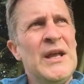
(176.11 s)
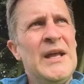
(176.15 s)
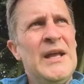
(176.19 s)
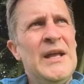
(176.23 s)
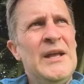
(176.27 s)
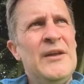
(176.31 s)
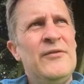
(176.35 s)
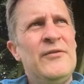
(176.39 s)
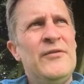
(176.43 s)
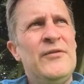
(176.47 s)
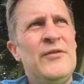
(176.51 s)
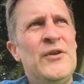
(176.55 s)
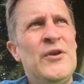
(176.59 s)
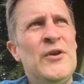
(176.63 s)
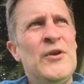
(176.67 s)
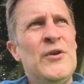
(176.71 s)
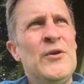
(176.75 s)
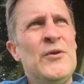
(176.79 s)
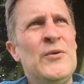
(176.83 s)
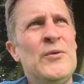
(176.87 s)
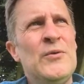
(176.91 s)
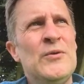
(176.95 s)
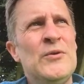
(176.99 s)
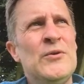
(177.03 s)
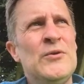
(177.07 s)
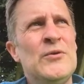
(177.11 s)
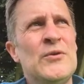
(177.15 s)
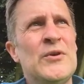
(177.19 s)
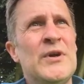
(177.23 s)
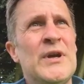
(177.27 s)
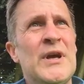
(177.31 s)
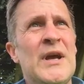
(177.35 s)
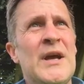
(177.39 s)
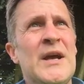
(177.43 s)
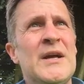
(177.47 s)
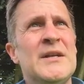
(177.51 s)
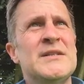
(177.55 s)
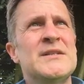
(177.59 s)
If you
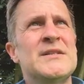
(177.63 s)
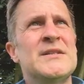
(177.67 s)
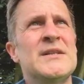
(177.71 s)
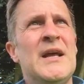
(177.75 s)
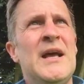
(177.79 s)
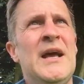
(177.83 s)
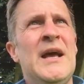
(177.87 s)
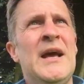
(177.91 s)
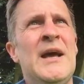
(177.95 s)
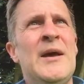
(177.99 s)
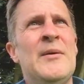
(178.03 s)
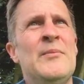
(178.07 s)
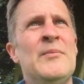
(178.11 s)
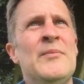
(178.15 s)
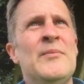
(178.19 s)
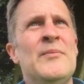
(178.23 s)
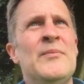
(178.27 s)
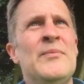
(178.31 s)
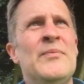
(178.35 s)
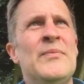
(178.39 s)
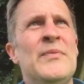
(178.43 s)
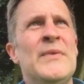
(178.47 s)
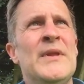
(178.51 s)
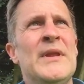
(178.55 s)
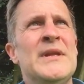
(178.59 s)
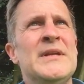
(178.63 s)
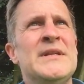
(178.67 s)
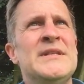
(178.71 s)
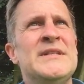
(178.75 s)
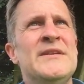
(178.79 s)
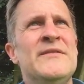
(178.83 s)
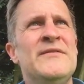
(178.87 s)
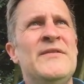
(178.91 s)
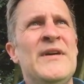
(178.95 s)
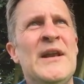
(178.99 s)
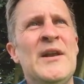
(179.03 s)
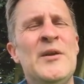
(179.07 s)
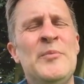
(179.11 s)
look at
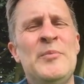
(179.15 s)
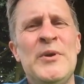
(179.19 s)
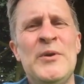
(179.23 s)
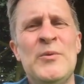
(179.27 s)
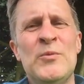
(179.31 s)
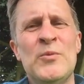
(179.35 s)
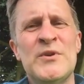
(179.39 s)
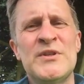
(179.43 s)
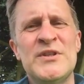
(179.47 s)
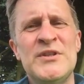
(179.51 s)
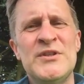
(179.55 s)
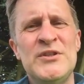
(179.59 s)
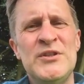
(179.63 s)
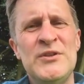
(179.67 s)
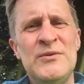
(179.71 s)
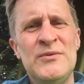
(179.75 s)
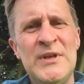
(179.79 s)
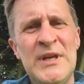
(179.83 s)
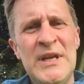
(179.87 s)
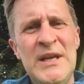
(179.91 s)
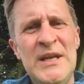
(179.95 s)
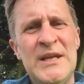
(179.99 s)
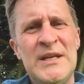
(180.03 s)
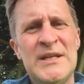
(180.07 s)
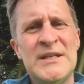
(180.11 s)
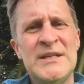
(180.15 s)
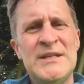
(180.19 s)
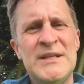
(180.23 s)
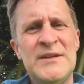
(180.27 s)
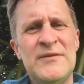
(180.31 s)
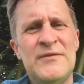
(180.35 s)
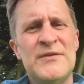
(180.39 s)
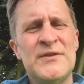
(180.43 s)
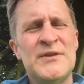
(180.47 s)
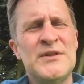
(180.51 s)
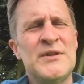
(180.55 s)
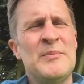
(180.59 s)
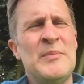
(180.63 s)
developing what is unique and
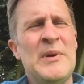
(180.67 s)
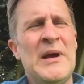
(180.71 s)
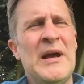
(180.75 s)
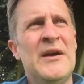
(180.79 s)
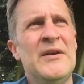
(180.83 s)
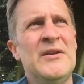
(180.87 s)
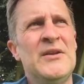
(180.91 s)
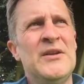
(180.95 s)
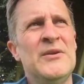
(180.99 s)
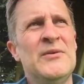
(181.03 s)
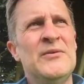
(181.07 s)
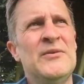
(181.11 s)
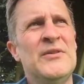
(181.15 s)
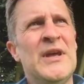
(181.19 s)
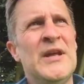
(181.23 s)
different about you,